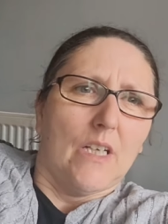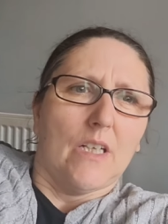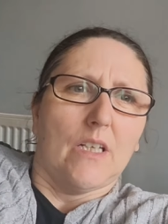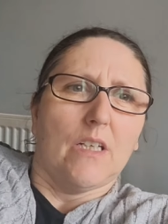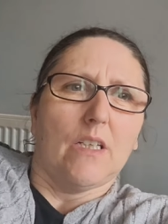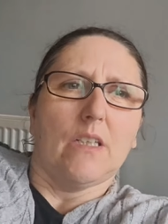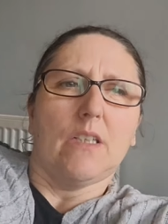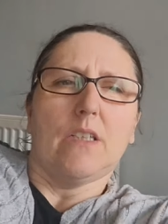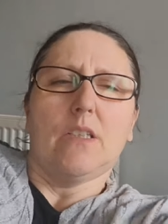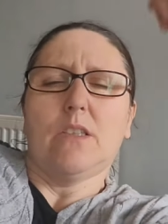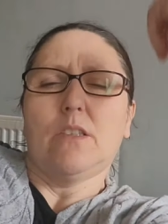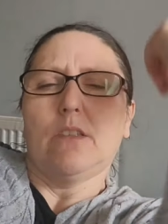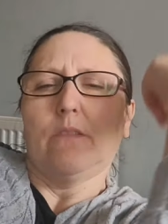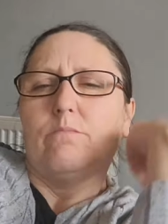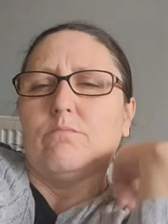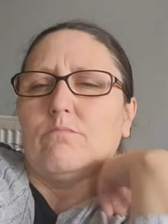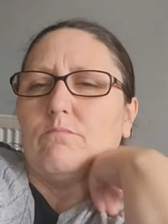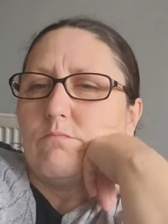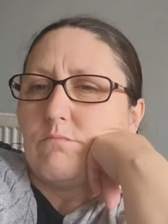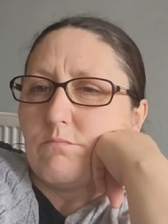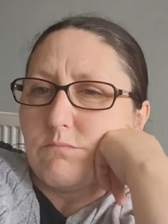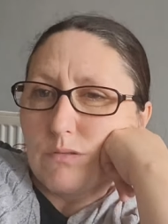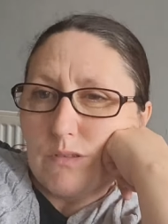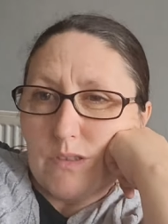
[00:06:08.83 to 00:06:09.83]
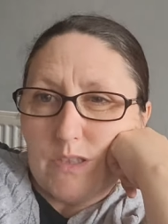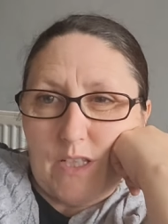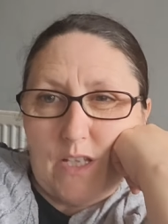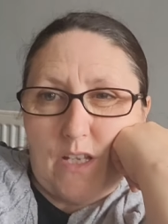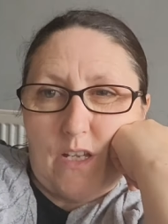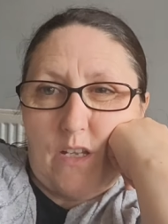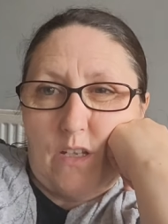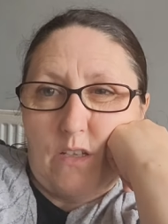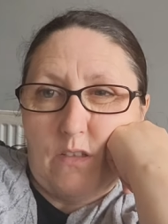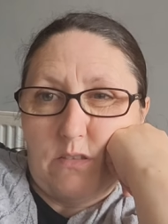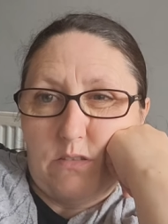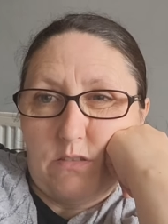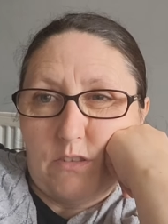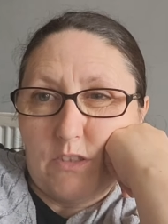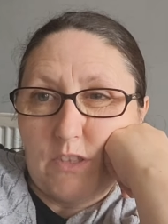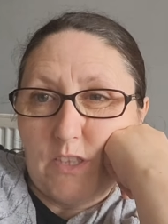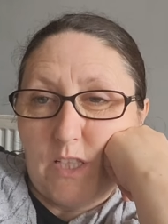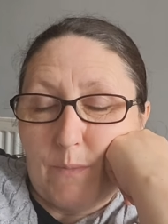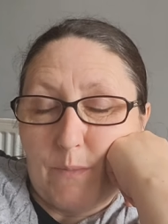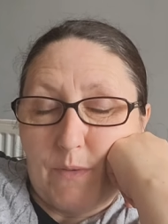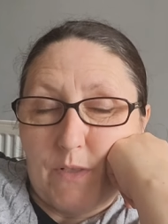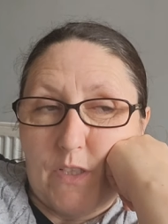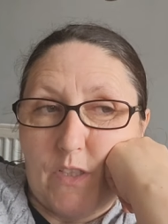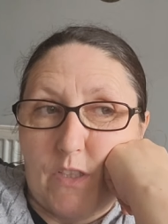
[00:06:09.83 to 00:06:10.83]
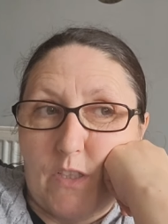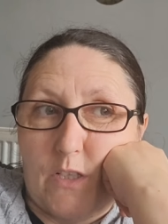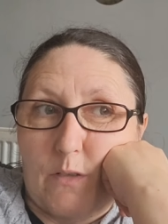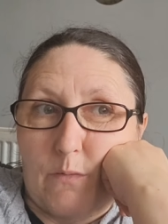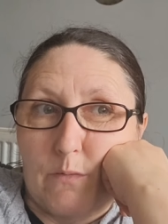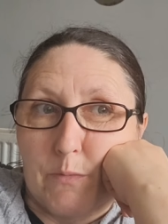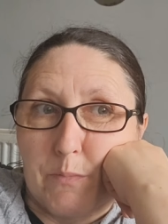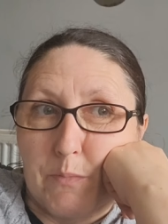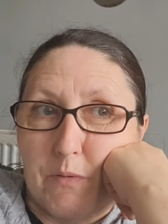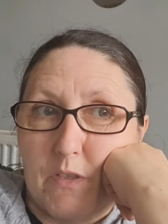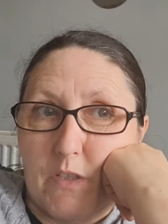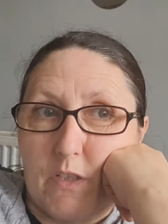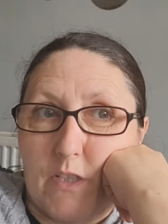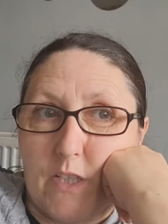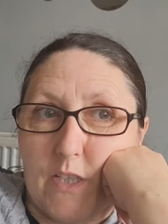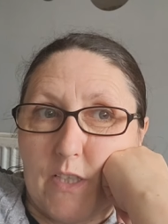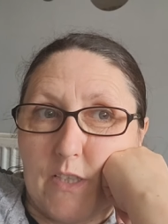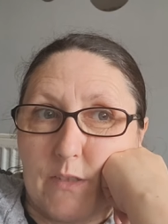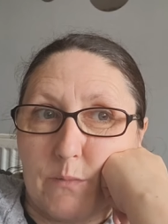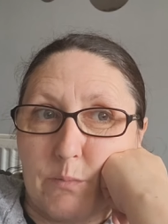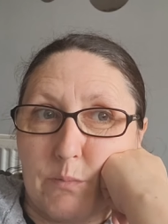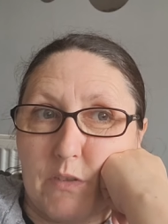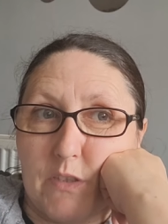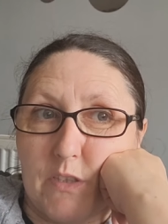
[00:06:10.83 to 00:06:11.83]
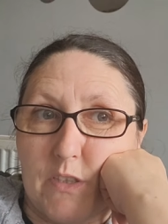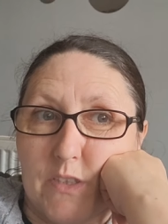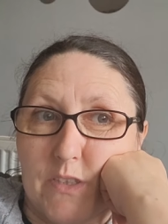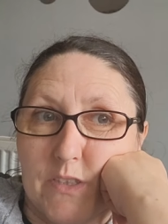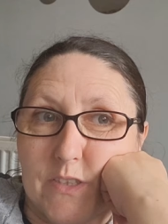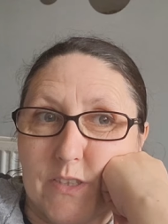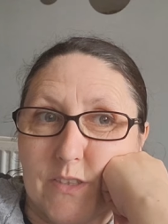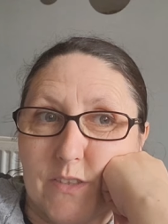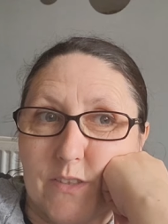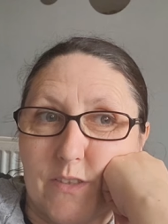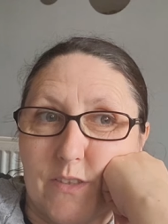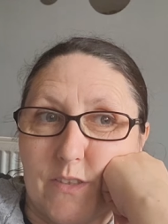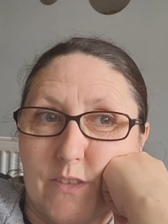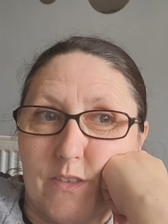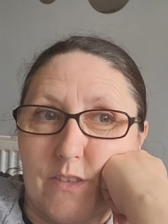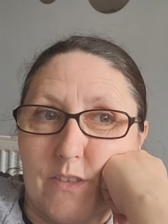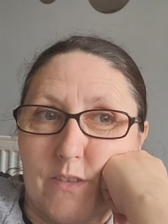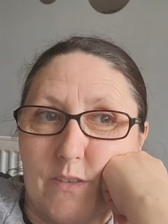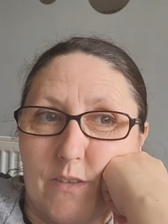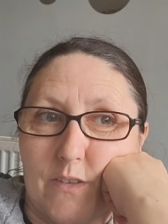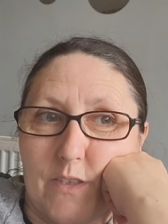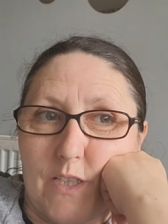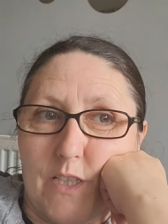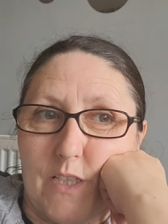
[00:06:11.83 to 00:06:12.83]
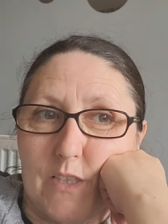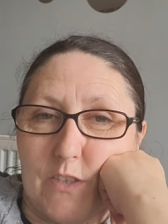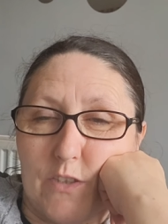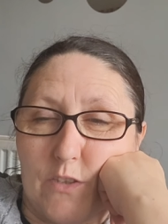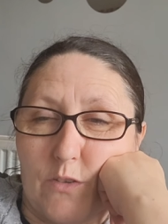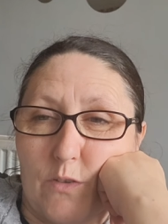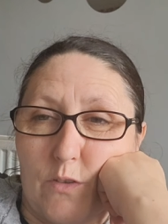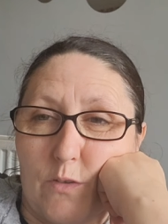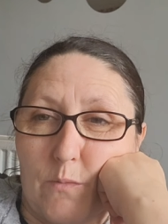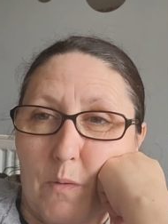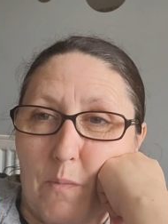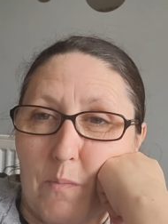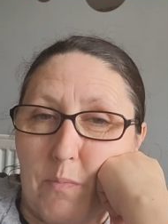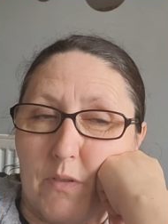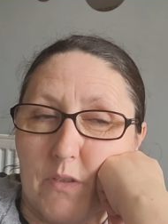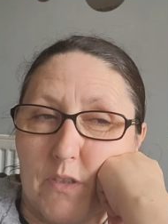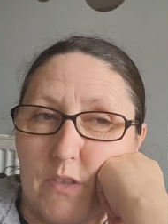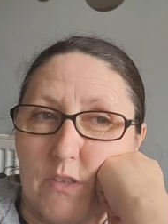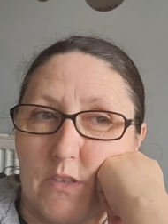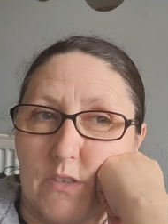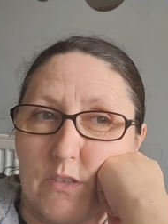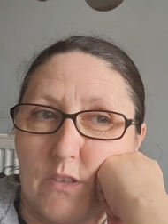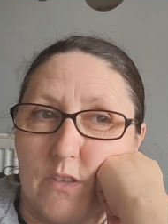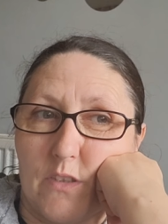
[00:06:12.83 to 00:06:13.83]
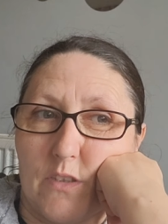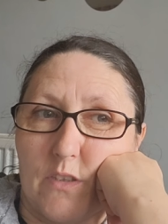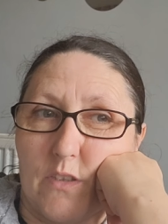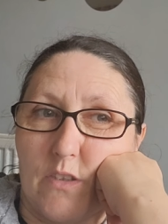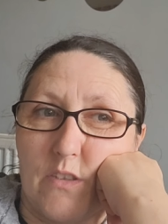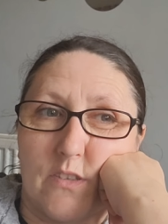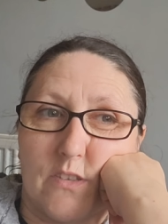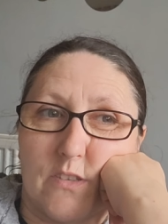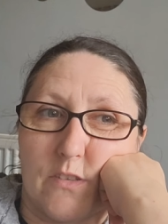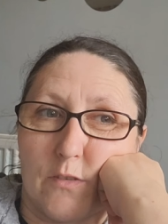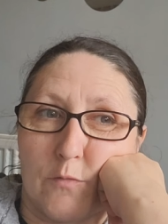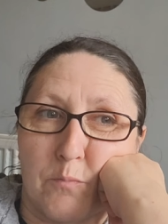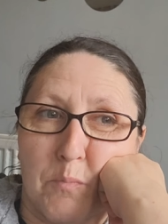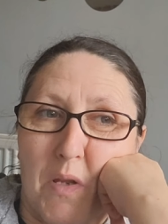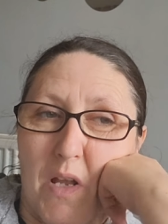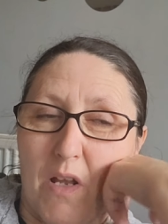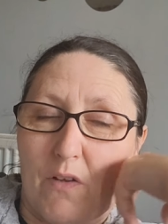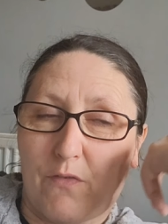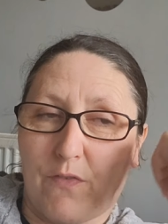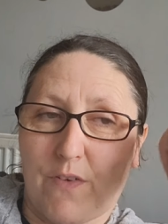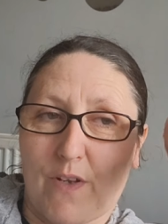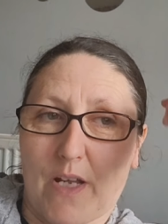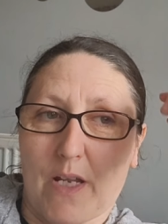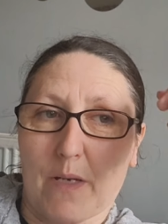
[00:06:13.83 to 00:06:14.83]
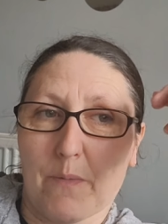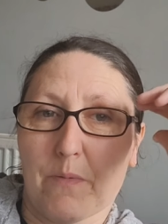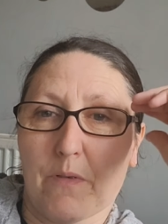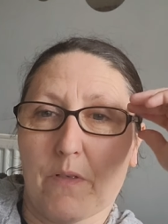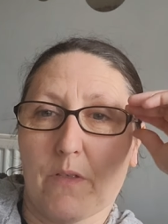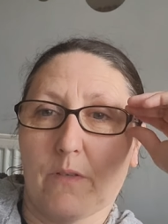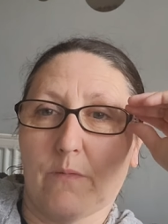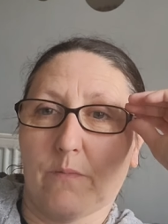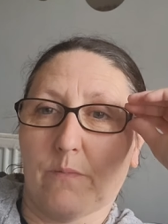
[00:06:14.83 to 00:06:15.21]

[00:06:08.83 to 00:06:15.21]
Um, but yeah, just let me know in the comments below, guys, because I don't know, my body, it's just part fibro.